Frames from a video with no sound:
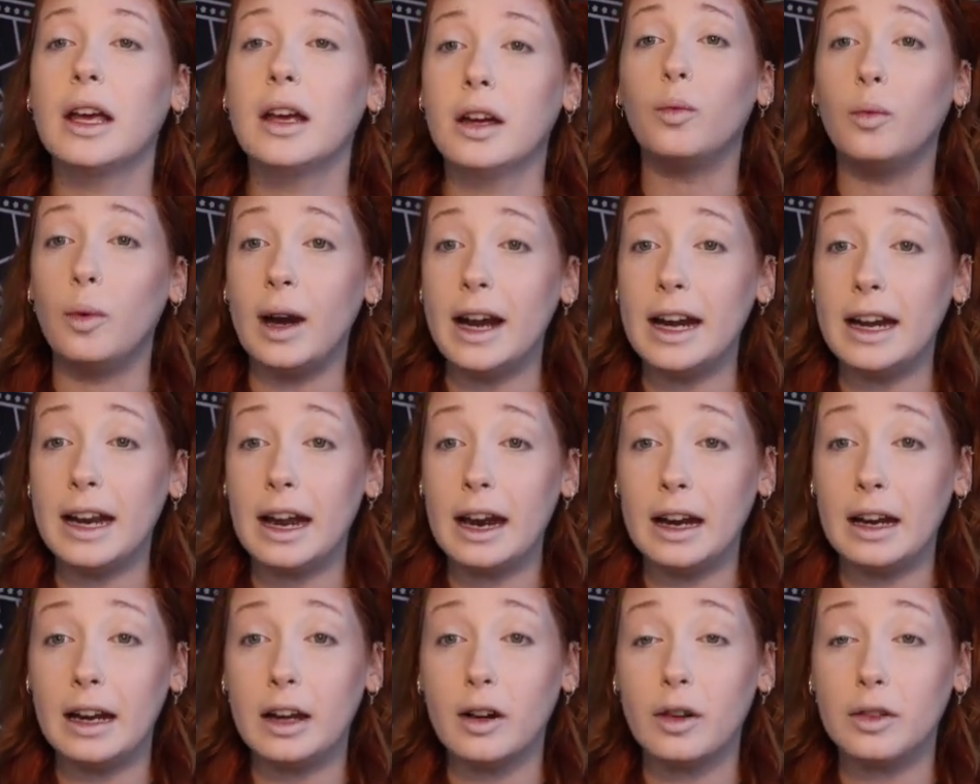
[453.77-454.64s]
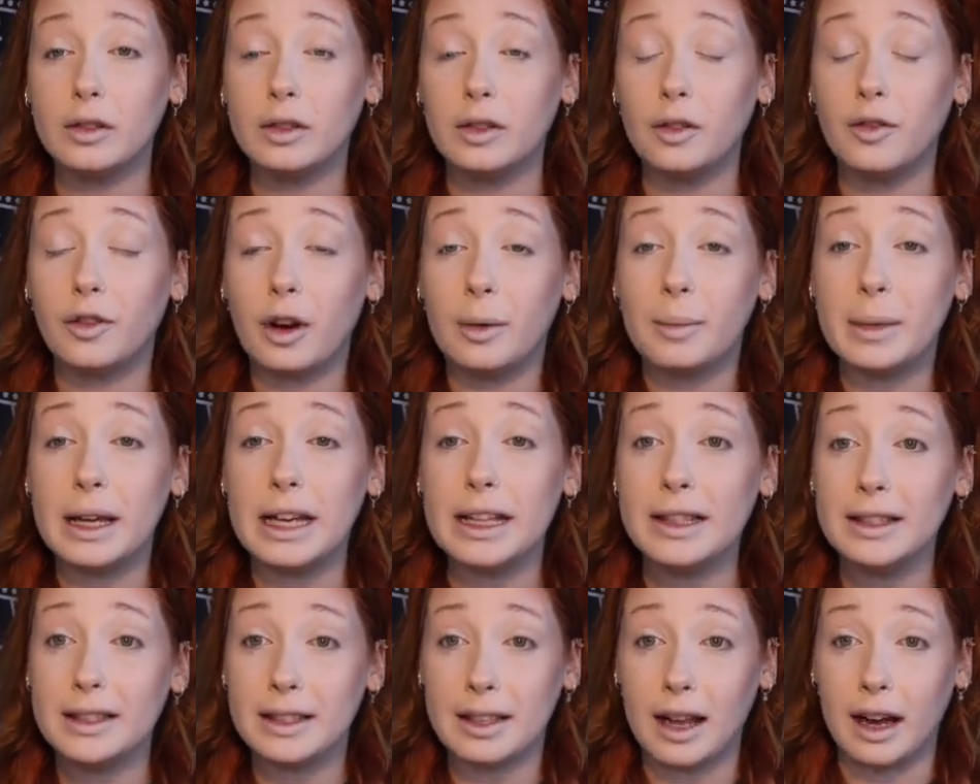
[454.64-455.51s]
Radiating also from
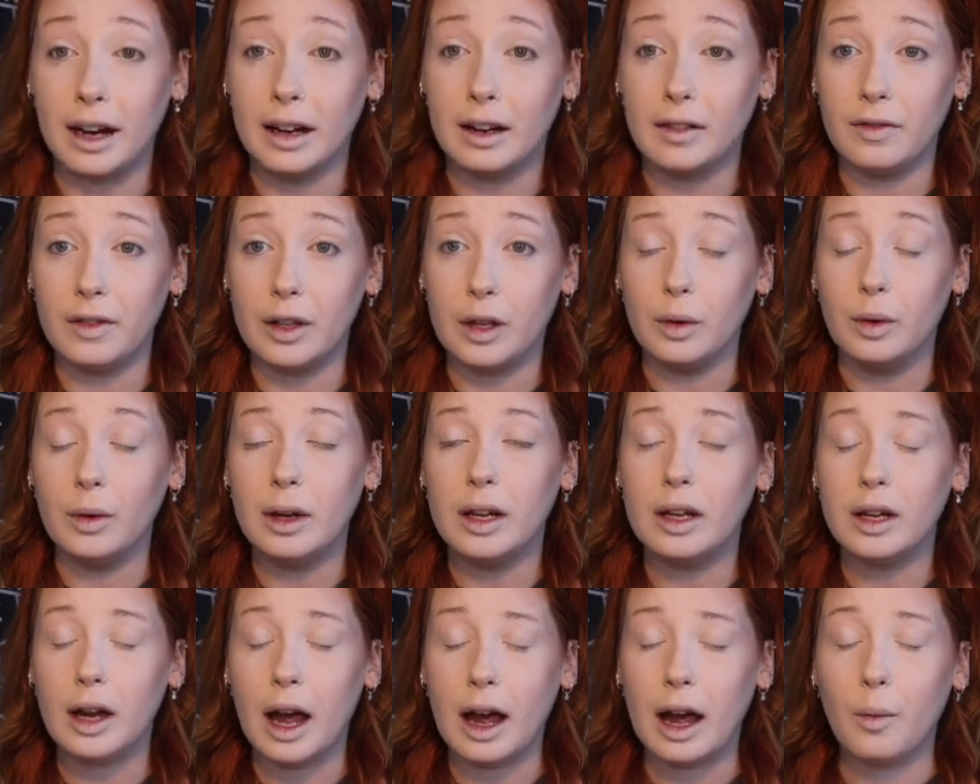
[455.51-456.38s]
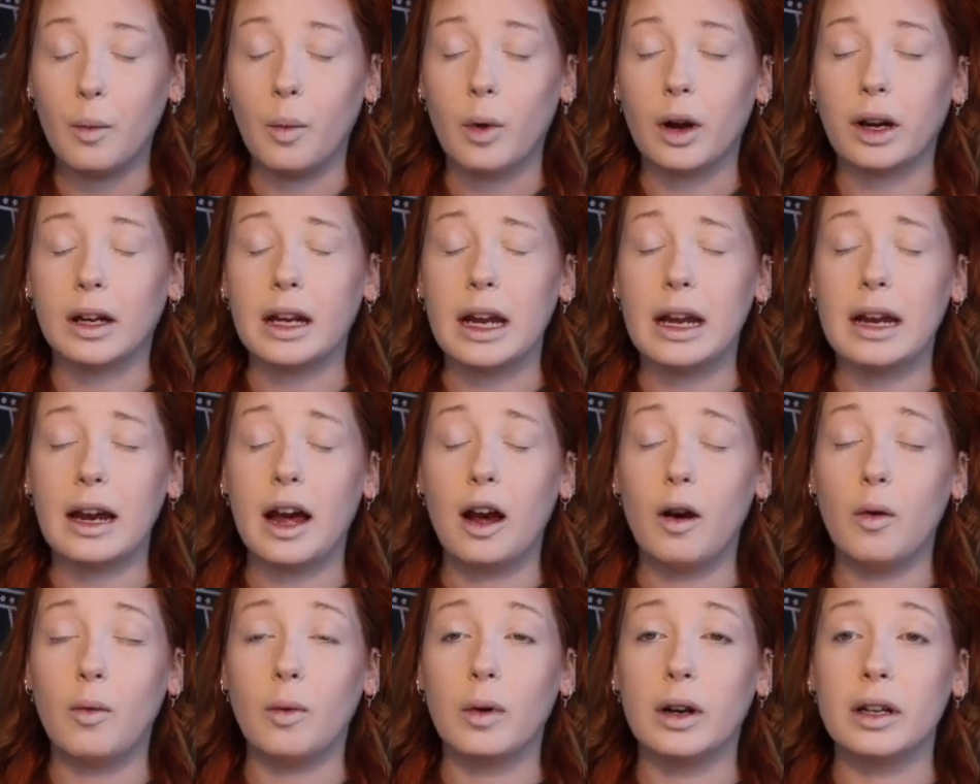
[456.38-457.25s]
inside of you, working
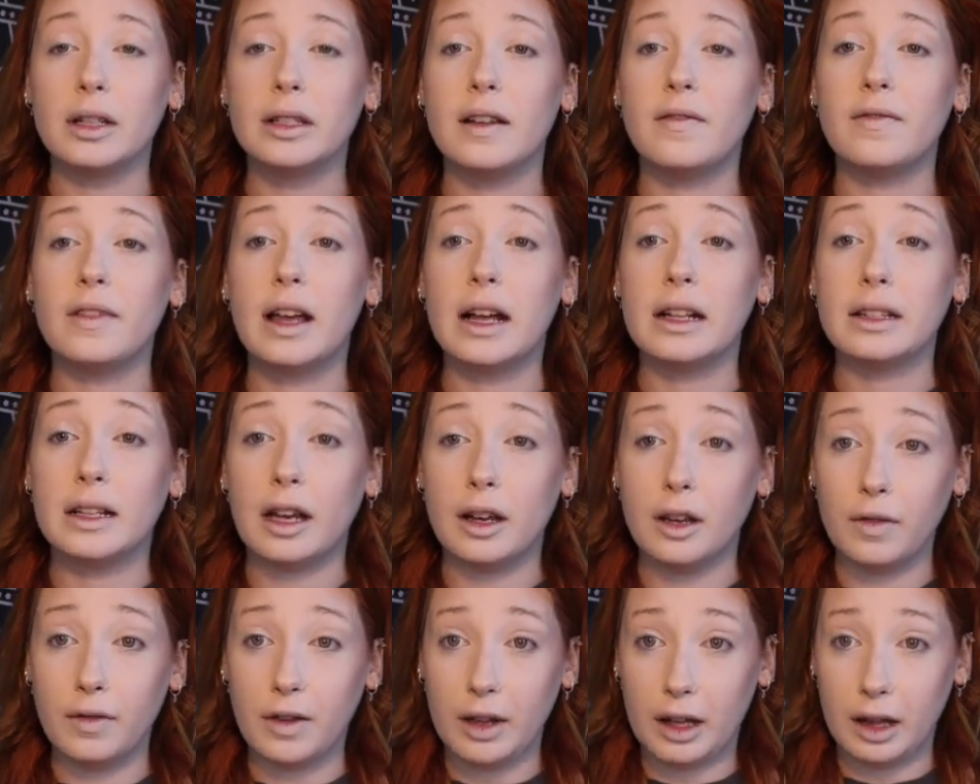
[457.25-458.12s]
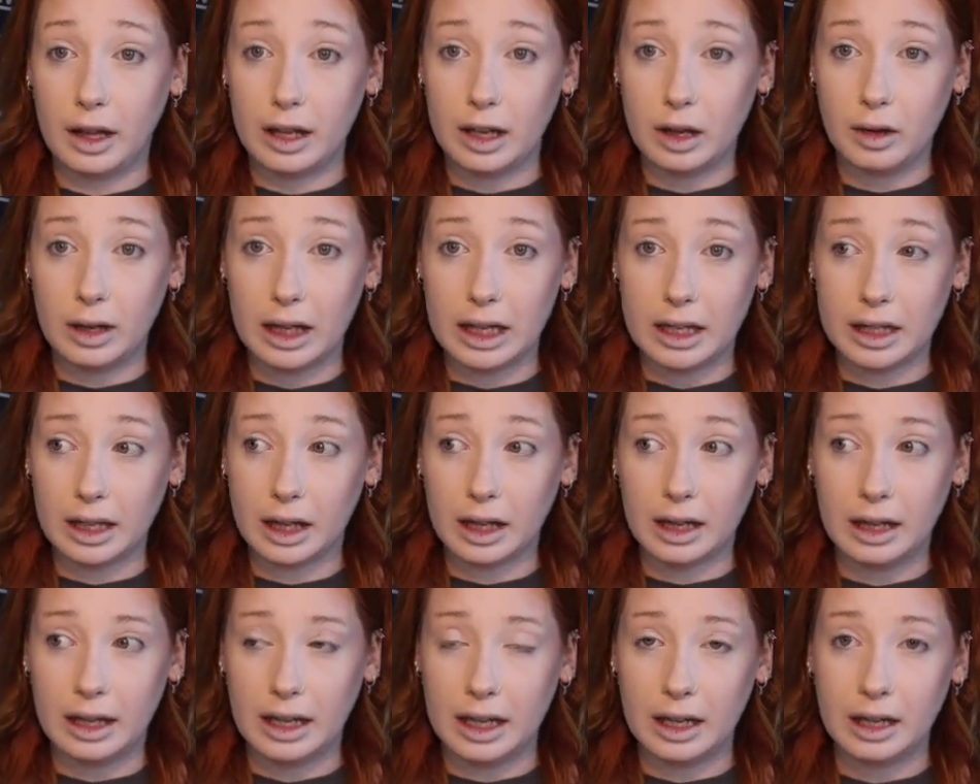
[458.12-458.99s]
outwards if that's how you feel like you need to
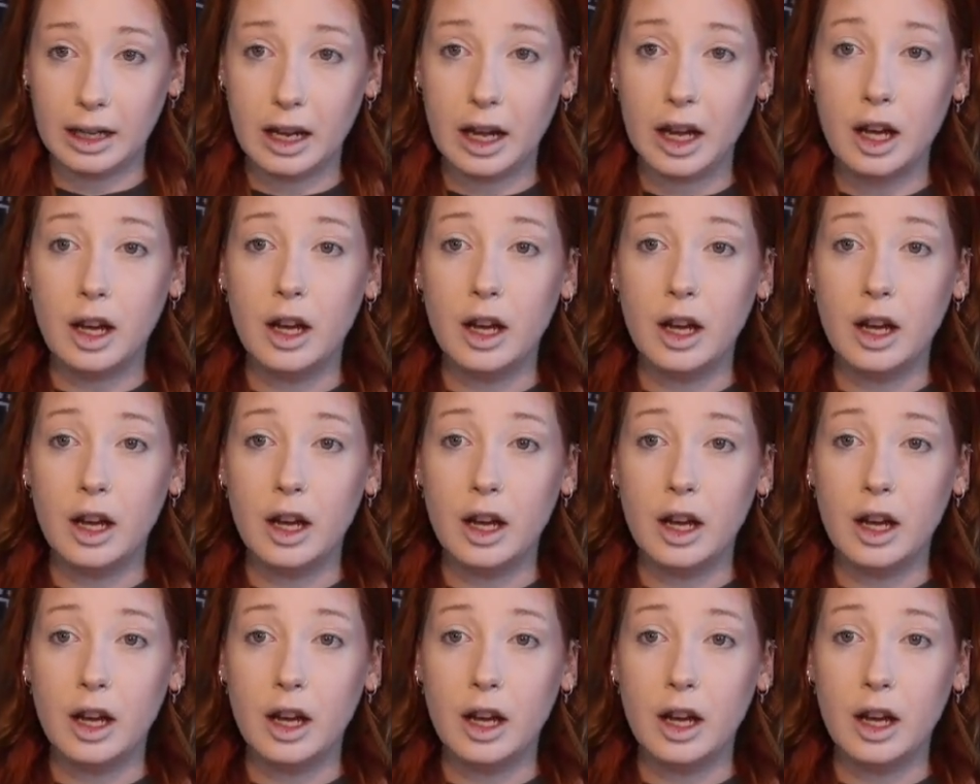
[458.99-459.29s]
clean.